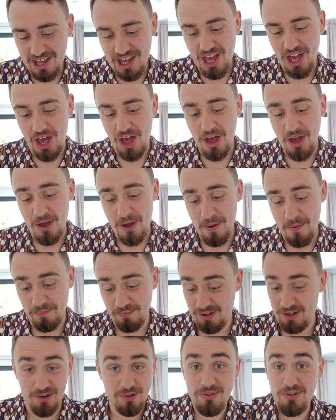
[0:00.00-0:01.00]

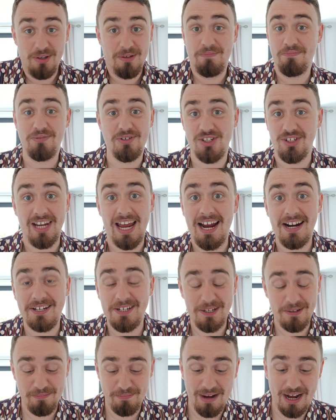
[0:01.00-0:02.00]
Another
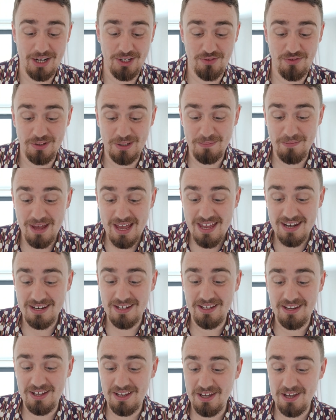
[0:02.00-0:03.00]
stacked match for the
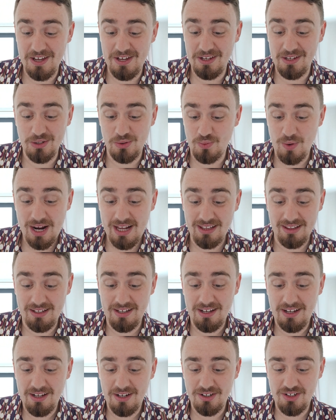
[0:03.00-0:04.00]
men as well.
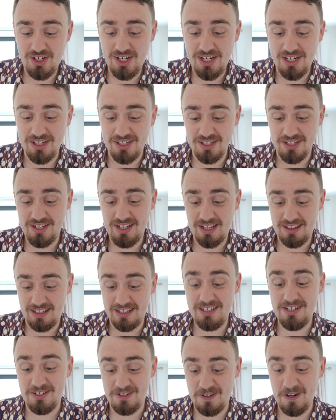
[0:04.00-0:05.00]
Jesus,
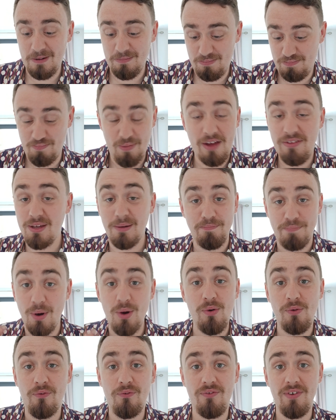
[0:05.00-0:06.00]
this is good. I think
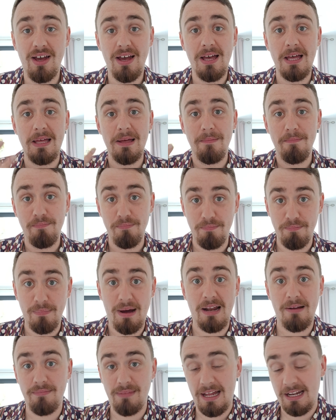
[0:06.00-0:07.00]
both
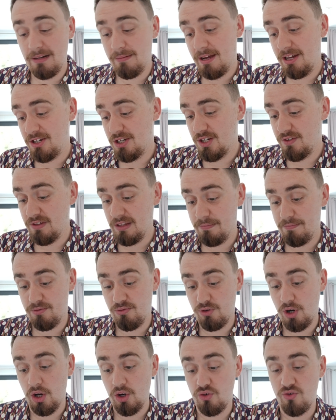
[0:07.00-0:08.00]
ladder matches for the
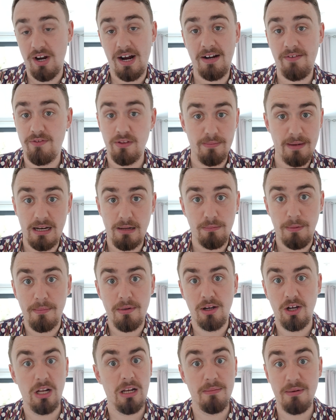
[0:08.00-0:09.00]
contract for the men and women
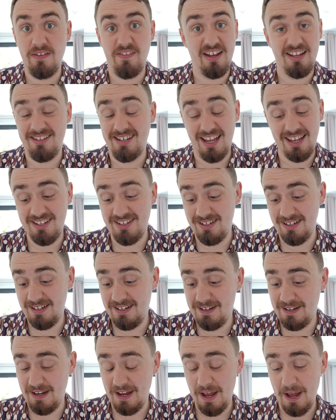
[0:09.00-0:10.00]
are going to be
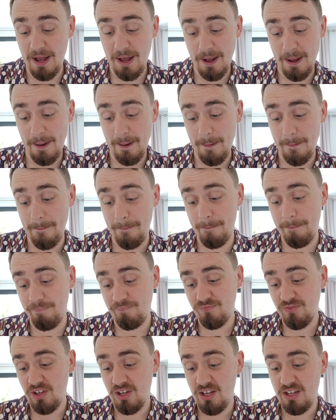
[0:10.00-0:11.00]
fantastic. And
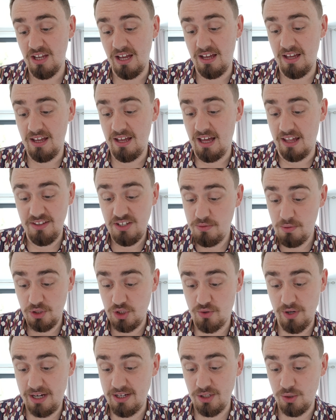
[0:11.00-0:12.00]
this one's
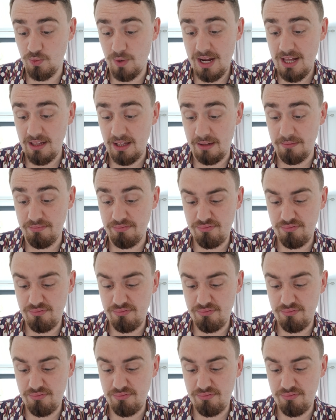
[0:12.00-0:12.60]
great as well.